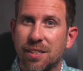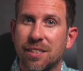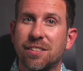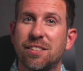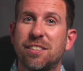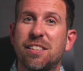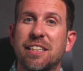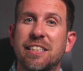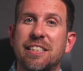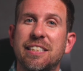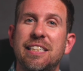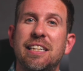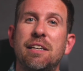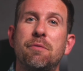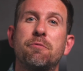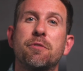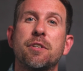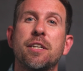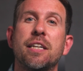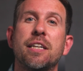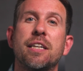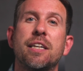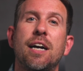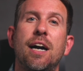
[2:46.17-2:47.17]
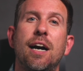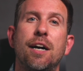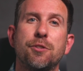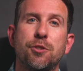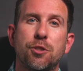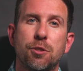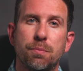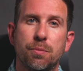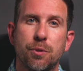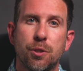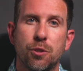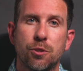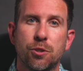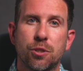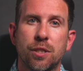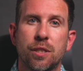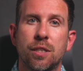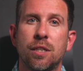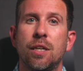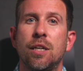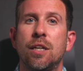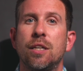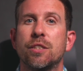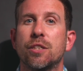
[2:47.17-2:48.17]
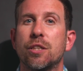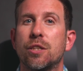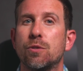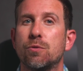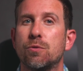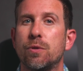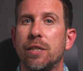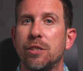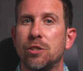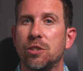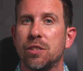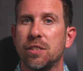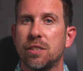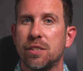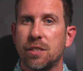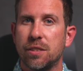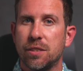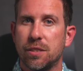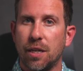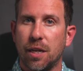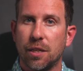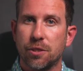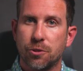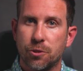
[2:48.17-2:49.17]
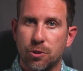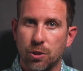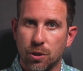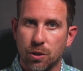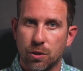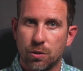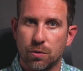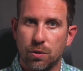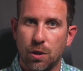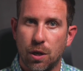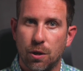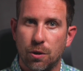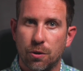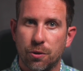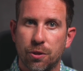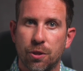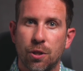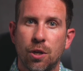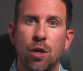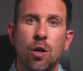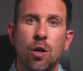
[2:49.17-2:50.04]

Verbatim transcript: and significant contribution to the region's industrial growth,